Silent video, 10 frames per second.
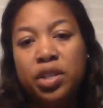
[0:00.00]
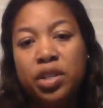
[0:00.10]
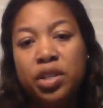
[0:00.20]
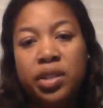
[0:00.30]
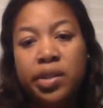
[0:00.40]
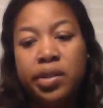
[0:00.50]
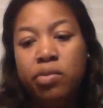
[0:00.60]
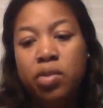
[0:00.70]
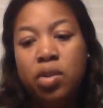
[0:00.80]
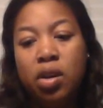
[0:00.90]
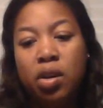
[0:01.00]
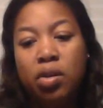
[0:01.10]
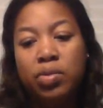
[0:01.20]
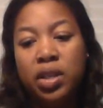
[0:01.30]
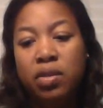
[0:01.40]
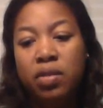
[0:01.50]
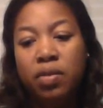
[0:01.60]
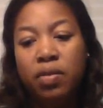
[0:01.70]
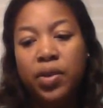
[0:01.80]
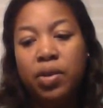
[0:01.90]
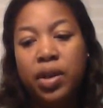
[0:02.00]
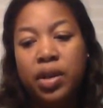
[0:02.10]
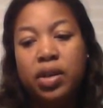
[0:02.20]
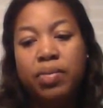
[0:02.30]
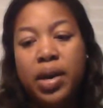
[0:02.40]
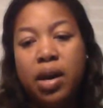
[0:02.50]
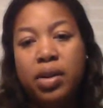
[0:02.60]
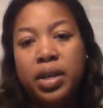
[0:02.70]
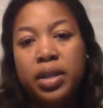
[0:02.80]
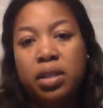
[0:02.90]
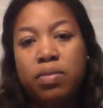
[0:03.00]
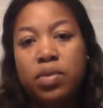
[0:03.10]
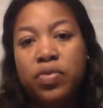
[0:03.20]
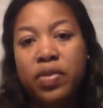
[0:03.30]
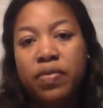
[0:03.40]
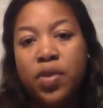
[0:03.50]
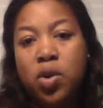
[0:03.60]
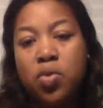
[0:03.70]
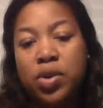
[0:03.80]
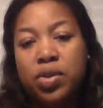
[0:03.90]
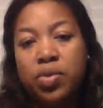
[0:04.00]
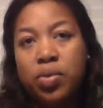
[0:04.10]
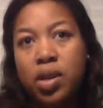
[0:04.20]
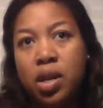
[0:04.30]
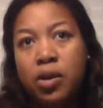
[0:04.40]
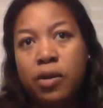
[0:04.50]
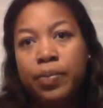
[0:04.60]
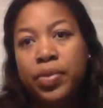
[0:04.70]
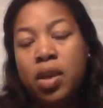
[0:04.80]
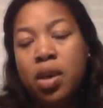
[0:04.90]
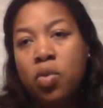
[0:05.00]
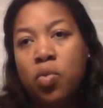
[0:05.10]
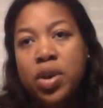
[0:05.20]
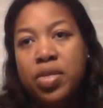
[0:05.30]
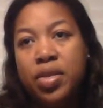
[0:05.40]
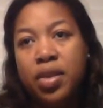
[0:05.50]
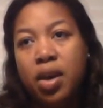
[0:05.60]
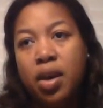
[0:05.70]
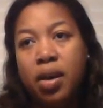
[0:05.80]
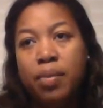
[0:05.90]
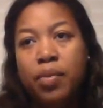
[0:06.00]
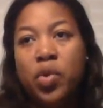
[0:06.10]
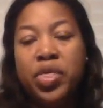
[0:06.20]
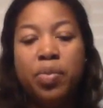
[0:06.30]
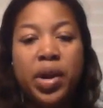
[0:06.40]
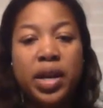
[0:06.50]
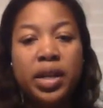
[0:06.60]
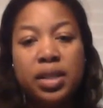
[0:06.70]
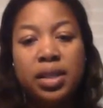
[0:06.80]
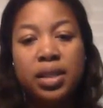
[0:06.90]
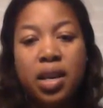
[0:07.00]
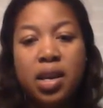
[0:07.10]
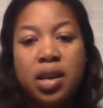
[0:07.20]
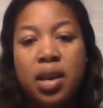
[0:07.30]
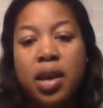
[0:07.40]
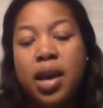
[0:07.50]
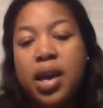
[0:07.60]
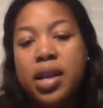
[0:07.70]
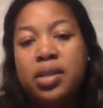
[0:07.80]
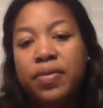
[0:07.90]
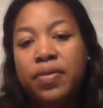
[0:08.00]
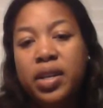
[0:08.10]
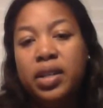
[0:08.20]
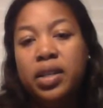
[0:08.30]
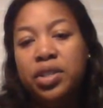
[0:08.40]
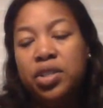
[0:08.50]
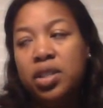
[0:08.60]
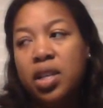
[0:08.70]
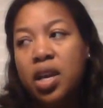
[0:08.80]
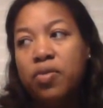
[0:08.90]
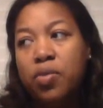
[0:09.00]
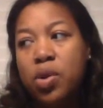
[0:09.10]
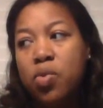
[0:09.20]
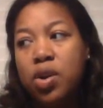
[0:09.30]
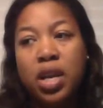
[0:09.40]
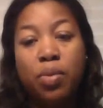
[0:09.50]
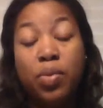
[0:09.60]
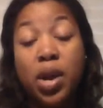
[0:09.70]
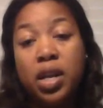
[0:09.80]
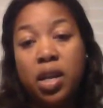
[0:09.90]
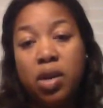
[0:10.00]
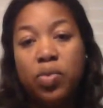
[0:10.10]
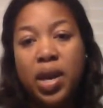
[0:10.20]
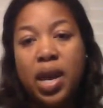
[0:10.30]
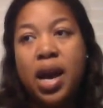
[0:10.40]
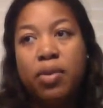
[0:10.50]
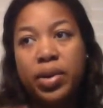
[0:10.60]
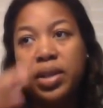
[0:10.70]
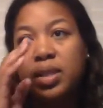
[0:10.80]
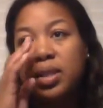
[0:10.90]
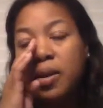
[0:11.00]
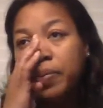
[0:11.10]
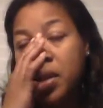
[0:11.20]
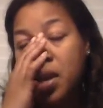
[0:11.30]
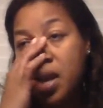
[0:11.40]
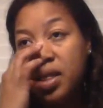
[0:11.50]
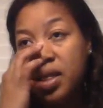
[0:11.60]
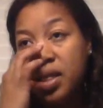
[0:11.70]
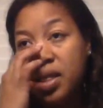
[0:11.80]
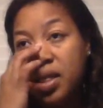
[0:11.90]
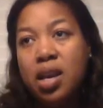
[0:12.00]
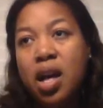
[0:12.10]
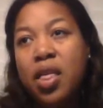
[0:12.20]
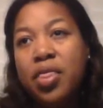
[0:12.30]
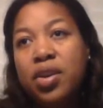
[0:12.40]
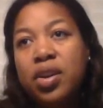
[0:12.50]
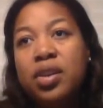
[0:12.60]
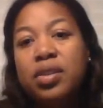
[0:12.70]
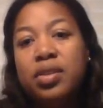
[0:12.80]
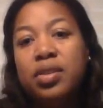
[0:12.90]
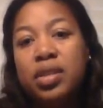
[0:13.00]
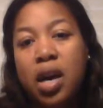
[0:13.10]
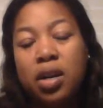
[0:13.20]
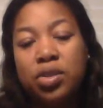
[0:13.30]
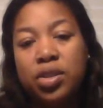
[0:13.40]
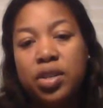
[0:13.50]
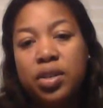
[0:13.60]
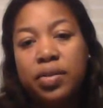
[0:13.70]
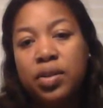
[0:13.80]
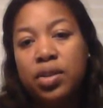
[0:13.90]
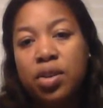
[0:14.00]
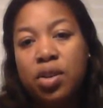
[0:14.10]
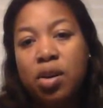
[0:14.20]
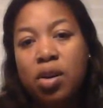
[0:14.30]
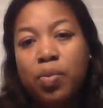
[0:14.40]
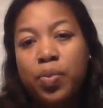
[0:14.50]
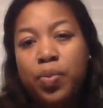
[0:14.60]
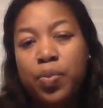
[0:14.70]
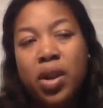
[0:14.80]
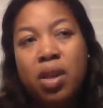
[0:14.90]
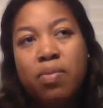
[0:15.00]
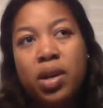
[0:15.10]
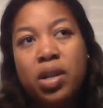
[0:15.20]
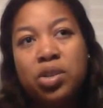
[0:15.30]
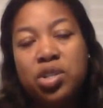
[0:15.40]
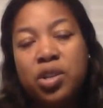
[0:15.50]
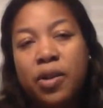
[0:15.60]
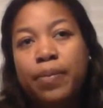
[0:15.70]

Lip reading: She, didn't feel good about us moving forward, with a pregnancy, and definitely she said if we were to get pregnant, it would be high risk. The other doctor, pretty much